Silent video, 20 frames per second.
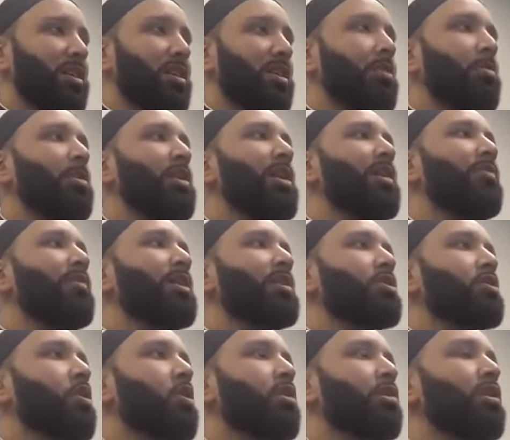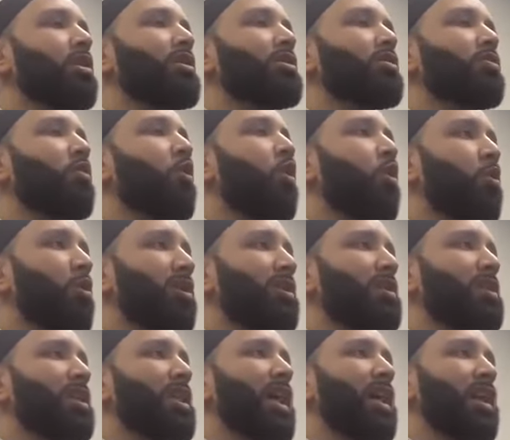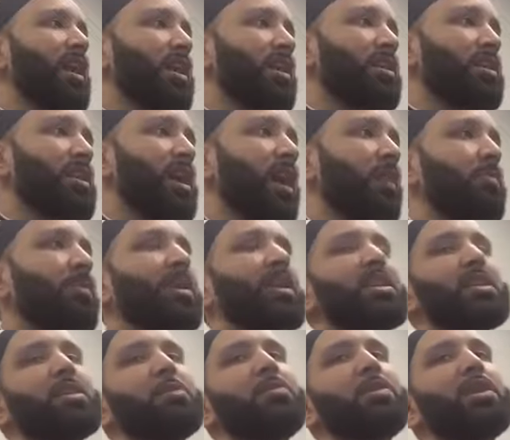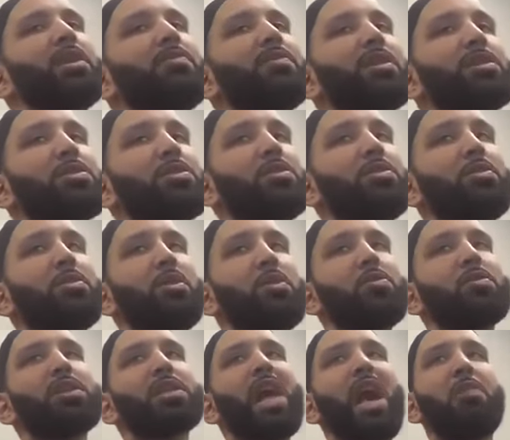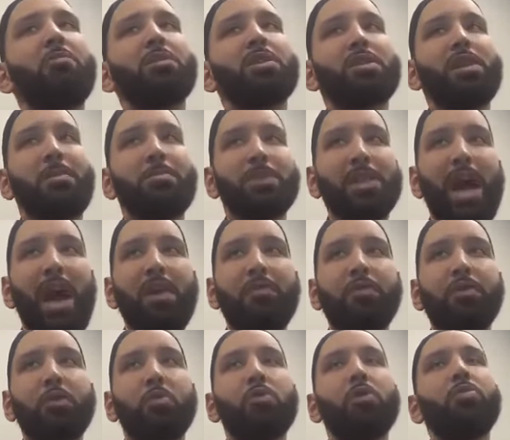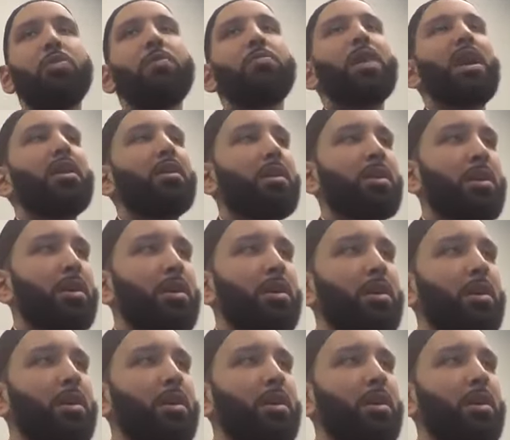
The believing soul looks forward to that next step because the believing soul knows that which comes after will be better